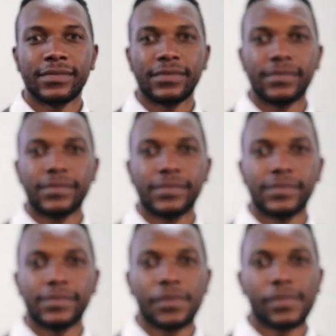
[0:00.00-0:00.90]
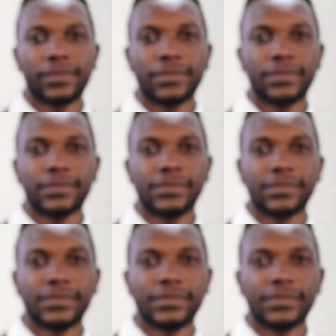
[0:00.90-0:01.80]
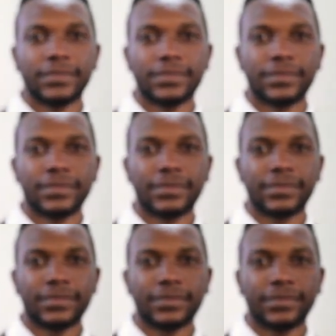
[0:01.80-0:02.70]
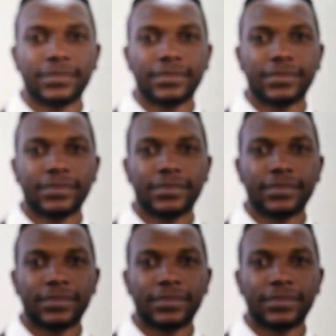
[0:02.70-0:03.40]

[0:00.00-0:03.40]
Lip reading: No words are spoken by the person on screen.